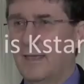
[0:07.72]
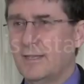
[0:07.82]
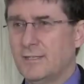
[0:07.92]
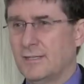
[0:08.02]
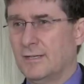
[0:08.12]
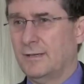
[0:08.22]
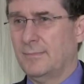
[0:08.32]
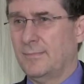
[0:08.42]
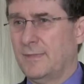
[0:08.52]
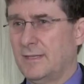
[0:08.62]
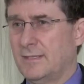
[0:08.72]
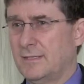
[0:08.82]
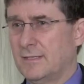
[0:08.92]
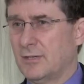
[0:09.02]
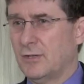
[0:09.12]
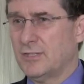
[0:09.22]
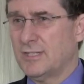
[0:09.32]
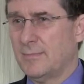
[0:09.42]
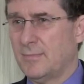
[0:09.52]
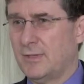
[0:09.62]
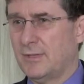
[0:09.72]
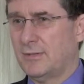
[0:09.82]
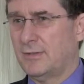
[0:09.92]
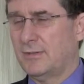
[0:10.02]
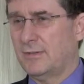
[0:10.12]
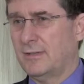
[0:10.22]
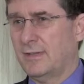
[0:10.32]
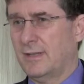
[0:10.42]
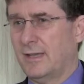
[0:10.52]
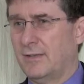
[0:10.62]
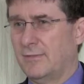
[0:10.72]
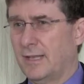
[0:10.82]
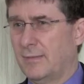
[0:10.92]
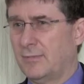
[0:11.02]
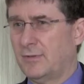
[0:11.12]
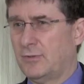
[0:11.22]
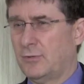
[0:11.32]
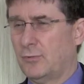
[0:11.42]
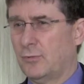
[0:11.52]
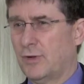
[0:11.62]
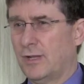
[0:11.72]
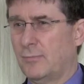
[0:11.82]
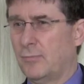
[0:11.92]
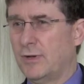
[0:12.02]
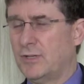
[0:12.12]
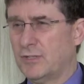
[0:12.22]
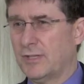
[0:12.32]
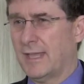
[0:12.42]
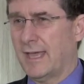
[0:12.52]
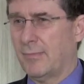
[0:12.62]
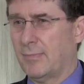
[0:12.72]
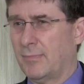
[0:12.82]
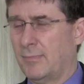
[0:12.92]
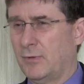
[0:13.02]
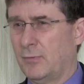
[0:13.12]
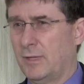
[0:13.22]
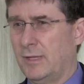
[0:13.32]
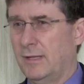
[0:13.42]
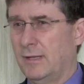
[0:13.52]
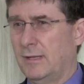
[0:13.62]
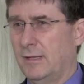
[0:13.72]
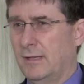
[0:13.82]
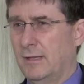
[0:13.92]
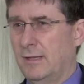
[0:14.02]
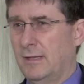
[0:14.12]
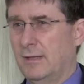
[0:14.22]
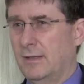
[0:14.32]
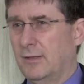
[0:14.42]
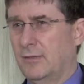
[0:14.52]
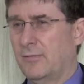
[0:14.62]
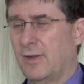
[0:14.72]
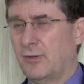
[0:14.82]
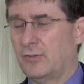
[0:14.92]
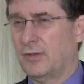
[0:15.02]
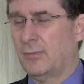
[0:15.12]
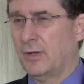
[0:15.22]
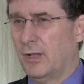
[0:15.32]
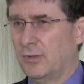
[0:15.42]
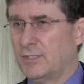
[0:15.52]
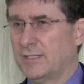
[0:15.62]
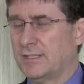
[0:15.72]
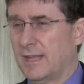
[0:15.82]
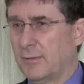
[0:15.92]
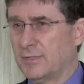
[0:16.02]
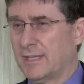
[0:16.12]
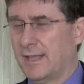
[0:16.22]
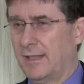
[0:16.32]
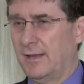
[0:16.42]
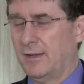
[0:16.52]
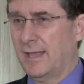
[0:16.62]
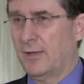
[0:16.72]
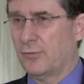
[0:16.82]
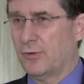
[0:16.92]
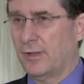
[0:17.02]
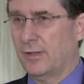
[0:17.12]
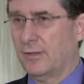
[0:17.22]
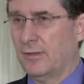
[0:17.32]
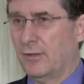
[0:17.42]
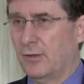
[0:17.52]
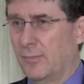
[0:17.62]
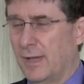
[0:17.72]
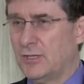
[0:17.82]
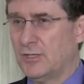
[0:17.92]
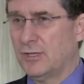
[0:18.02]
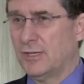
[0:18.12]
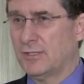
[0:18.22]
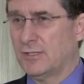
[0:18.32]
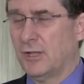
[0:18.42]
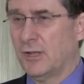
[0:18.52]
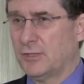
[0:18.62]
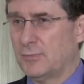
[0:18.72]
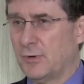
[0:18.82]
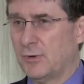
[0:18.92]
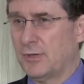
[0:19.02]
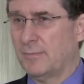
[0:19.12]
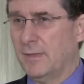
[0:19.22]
Kstar is a concept that I developed to try to bridge the gap between various terminologies that I was encountering along my journey as a knowledge broker.